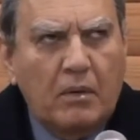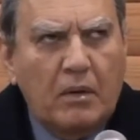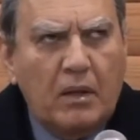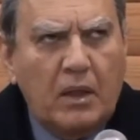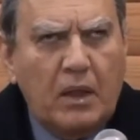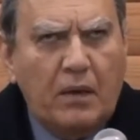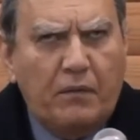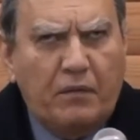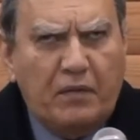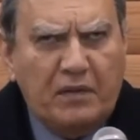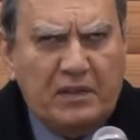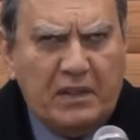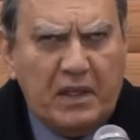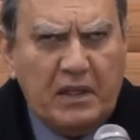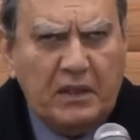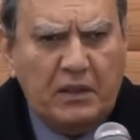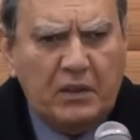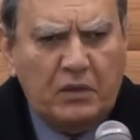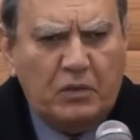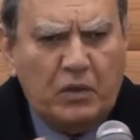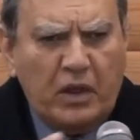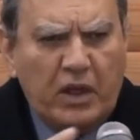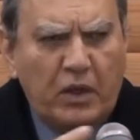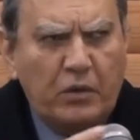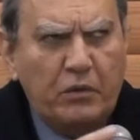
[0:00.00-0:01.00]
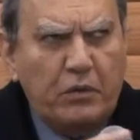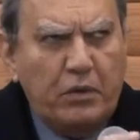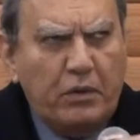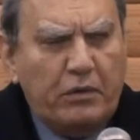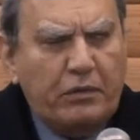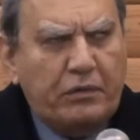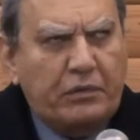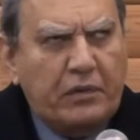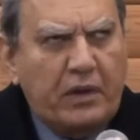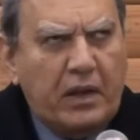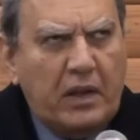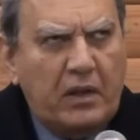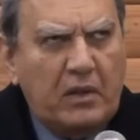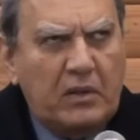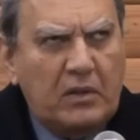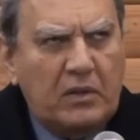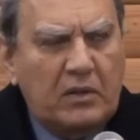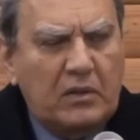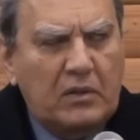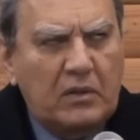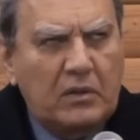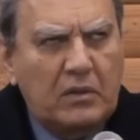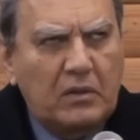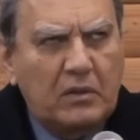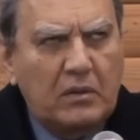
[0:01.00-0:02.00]
If you send it to any of your
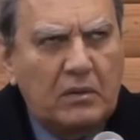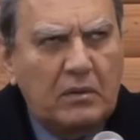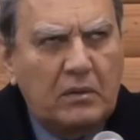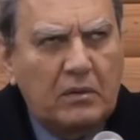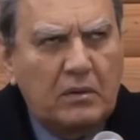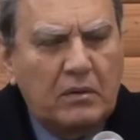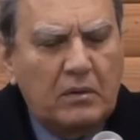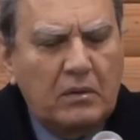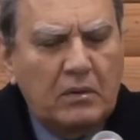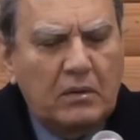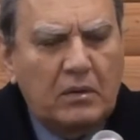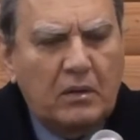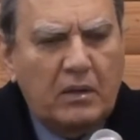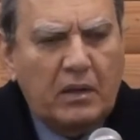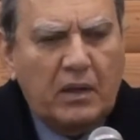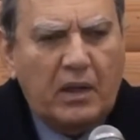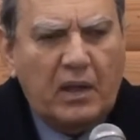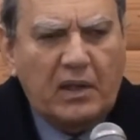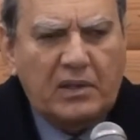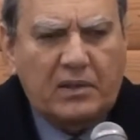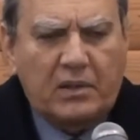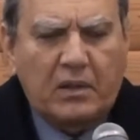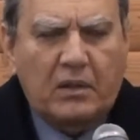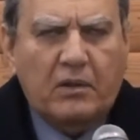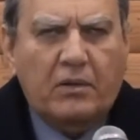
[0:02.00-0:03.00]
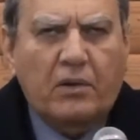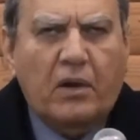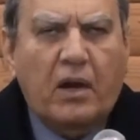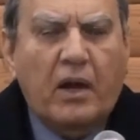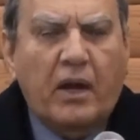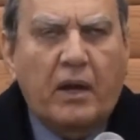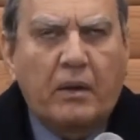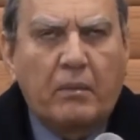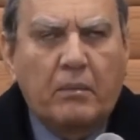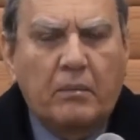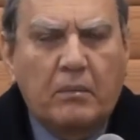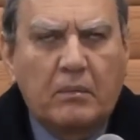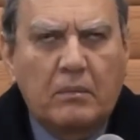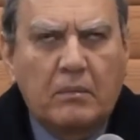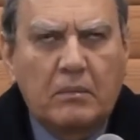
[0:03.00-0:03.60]
friends, it's a crime.